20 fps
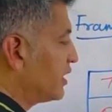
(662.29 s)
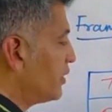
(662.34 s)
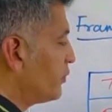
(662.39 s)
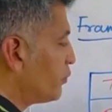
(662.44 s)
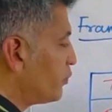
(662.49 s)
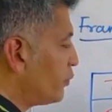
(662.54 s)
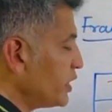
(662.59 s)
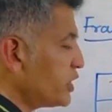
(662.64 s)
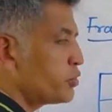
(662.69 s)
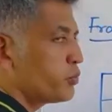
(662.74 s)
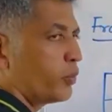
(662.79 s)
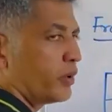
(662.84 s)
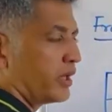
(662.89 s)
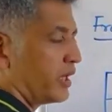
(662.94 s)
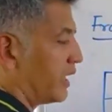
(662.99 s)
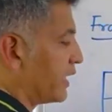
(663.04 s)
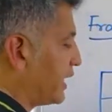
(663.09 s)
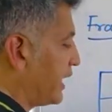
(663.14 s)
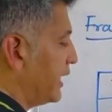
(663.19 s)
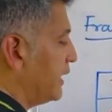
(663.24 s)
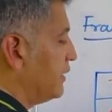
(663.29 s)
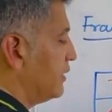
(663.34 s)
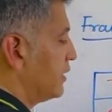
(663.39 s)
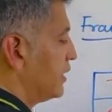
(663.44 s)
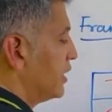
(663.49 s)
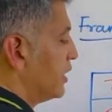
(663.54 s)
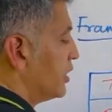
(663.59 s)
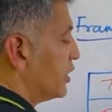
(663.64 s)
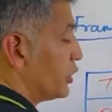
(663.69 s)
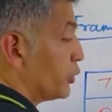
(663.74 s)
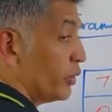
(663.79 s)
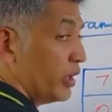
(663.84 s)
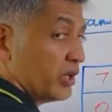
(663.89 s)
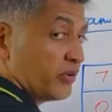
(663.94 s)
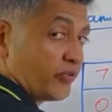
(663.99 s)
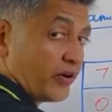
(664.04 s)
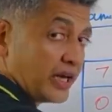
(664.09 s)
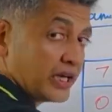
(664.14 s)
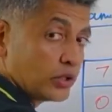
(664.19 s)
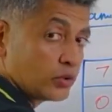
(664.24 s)
that which one. Again, you need to
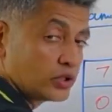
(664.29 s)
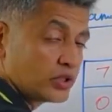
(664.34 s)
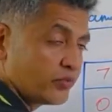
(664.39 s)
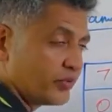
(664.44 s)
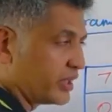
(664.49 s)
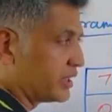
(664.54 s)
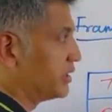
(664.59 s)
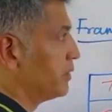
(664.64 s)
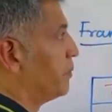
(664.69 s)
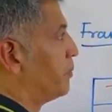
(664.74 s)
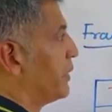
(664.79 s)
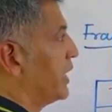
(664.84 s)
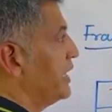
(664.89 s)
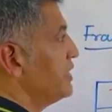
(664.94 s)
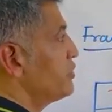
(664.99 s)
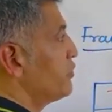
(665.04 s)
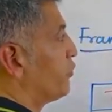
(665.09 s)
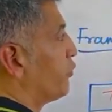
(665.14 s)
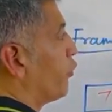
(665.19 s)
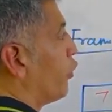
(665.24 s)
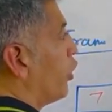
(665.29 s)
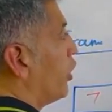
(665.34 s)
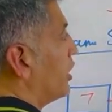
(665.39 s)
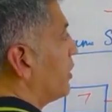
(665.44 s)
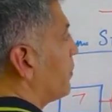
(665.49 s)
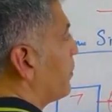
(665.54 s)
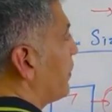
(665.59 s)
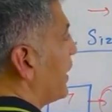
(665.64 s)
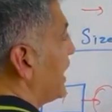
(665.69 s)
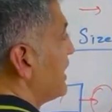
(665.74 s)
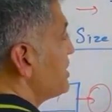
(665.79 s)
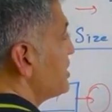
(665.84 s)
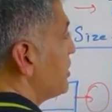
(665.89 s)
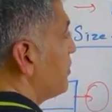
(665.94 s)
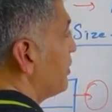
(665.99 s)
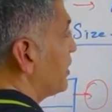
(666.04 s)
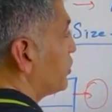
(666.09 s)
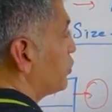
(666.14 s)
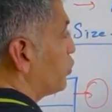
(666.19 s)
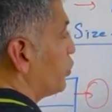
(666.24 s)
find out the victim page. For page
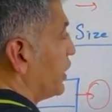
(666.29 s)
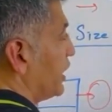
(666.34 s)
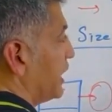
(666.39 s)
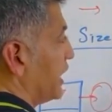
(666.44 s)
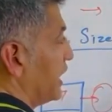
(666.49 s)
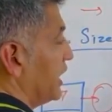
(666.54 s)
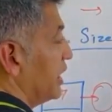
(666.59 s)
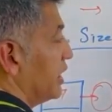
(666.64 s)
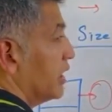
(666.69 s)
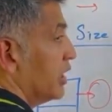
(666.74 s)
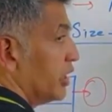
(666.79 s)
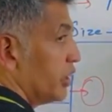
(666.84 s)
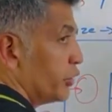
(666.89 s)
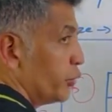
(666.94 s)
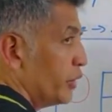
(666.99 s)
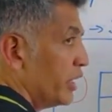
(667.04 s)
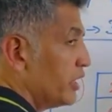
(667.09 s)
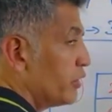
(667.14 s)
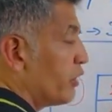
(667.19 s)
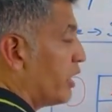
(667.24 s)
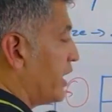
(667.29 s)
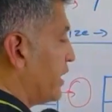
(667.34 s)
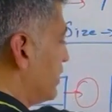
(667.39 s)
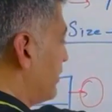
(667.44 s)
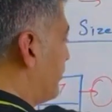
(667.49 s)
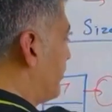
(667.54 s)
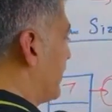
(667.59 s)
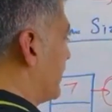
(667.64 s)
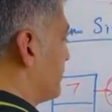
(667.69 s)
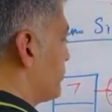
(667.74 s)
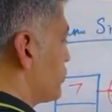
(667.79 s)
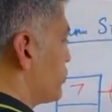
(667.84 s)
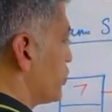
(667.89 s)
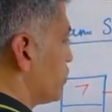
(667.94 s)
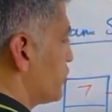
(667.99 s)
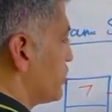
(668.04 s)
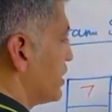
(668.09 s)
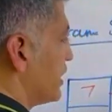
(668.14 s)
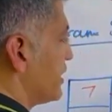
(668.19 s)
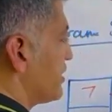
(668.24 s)
number 3, you need to identify. So
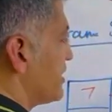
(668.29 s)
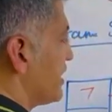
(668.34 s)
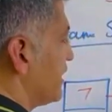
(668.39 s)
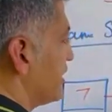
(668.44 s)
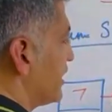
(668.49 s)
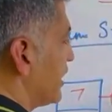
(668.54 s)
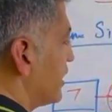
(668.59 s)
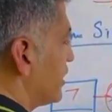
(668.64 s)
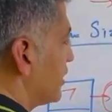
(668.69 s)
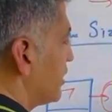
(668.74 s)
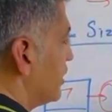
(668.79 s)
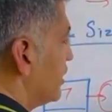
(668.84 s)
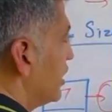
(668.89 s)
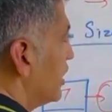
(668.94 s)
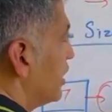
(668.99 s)
say, see that